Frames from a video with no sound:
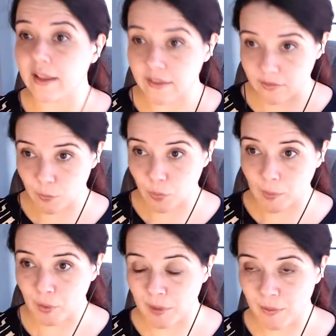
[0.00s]
this
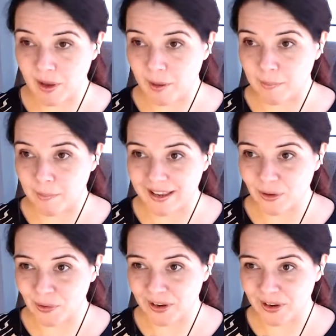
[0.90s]
problem may be on my end.
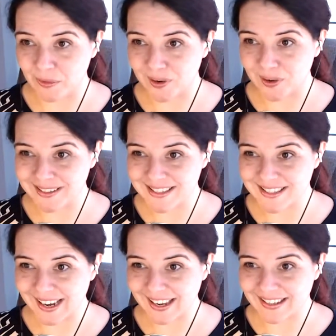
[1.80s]
Hold on one
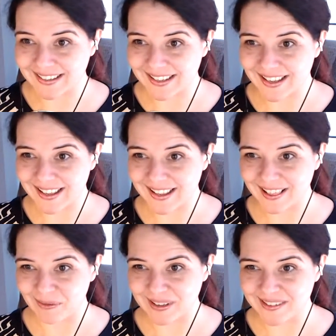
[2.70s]
second.
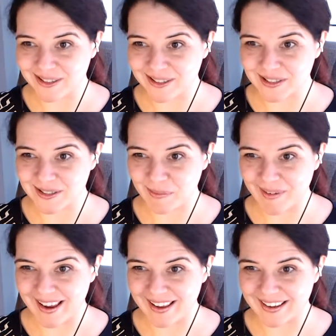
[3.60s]
Let me switch where
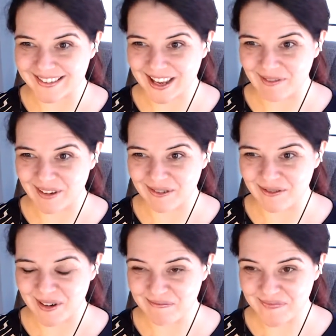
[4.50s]
my audio is coming from.